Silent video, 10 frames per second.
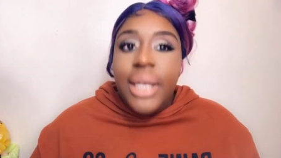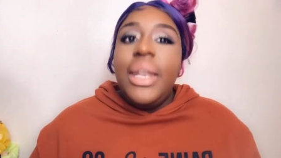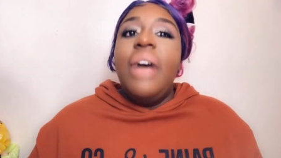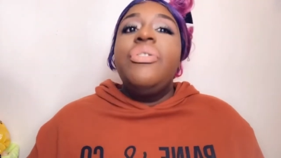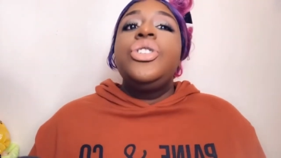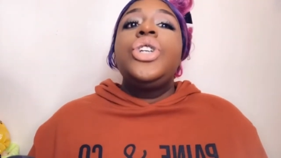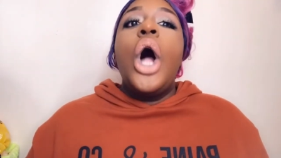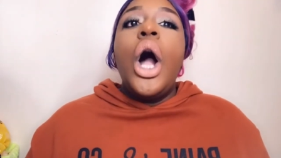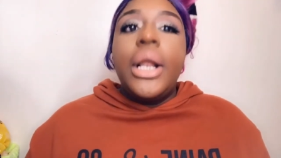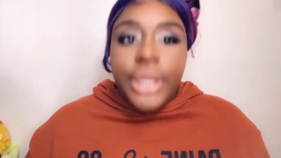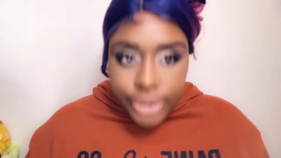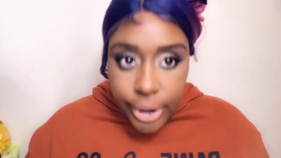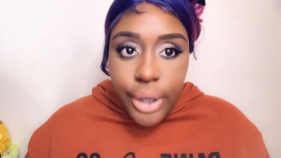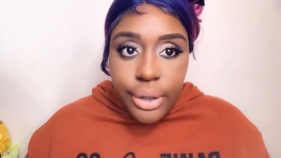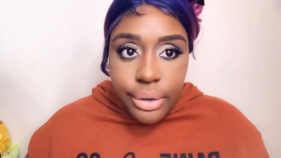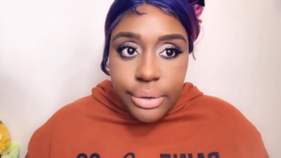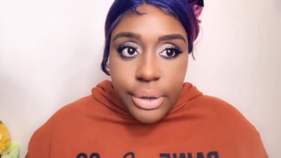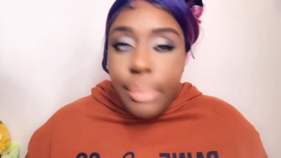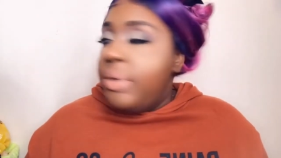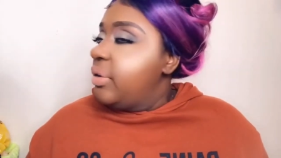Not for chocolate girl.
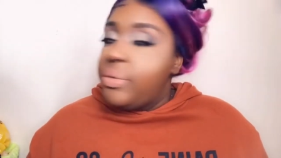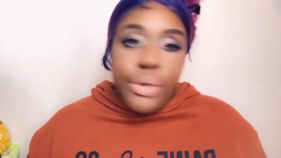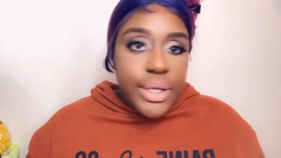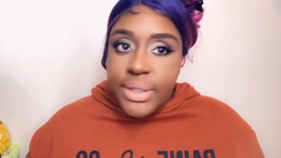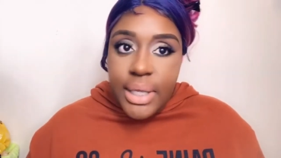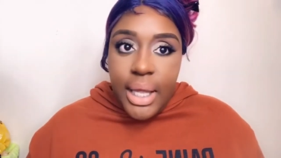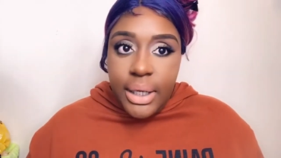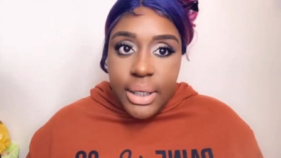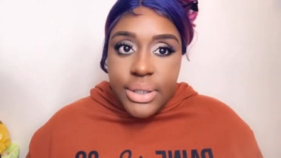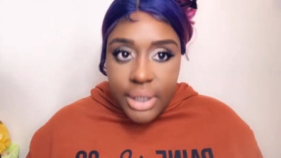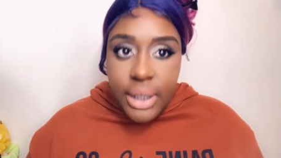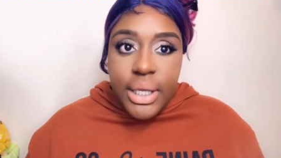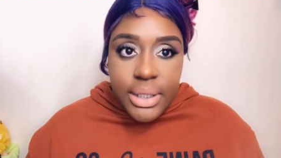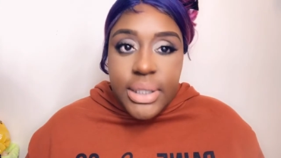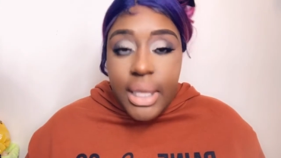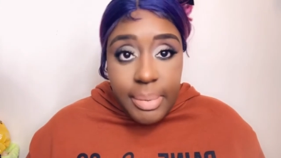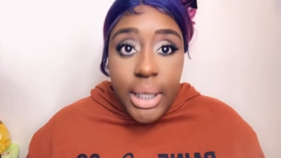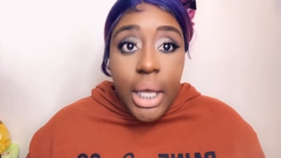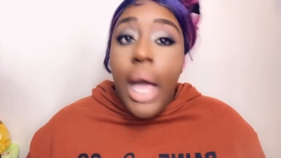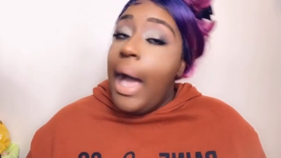Let me rephrase that. Because her kids, Kimmy,
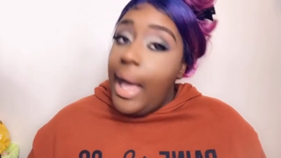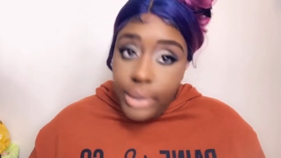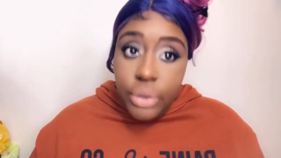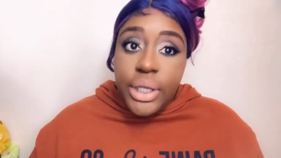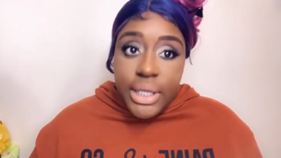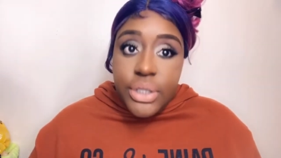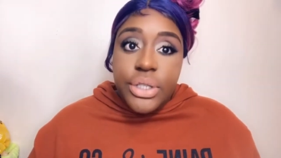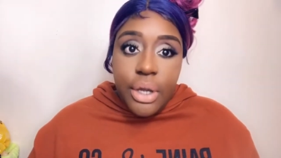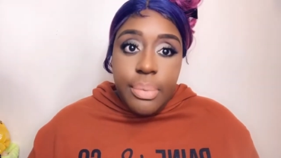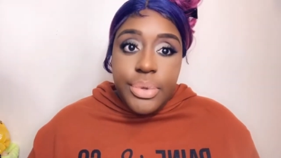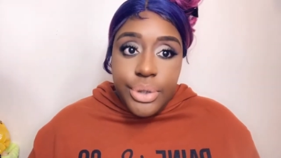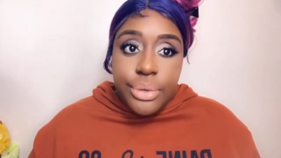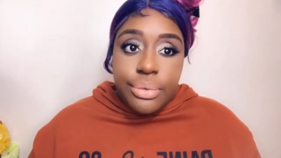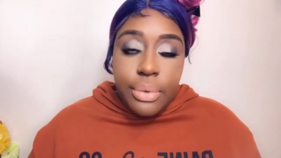I know your kids is urban too.